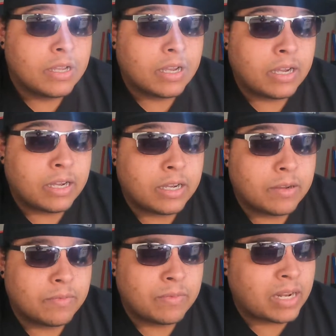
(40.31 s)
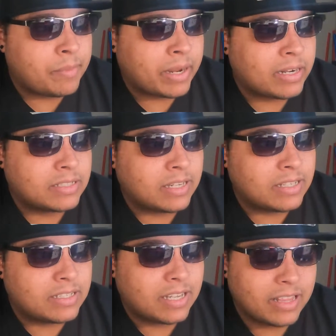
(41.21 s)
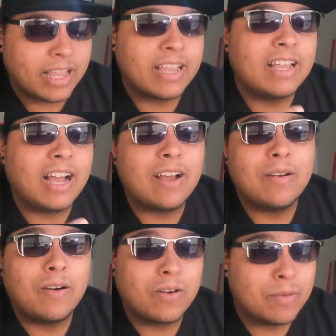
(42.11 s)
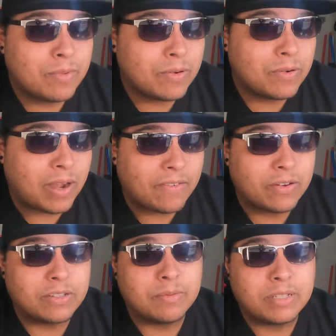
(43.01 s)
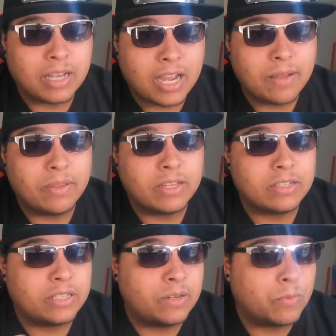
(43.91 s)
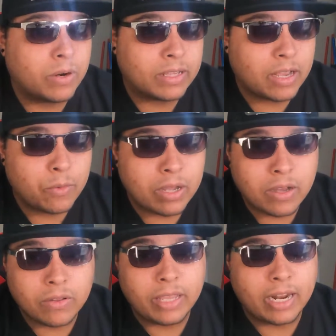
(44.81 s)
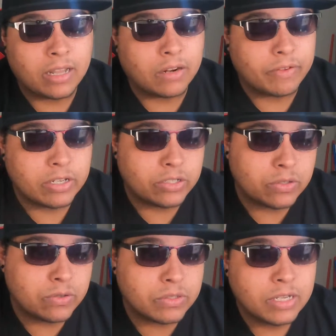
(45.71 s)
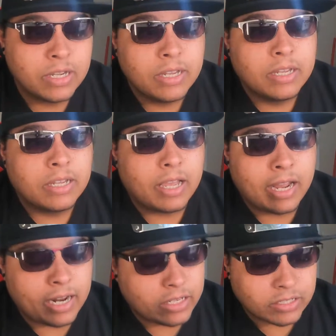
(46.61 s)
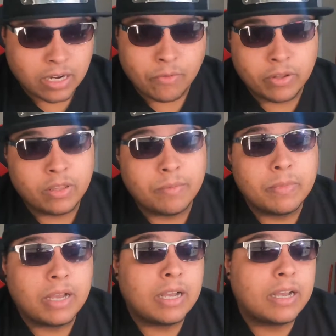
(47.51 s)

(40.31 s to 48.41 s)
That didn't make any sense. They got horrible after some time. They just didn't work that well. They had a lot of issues, and I just got rid of them.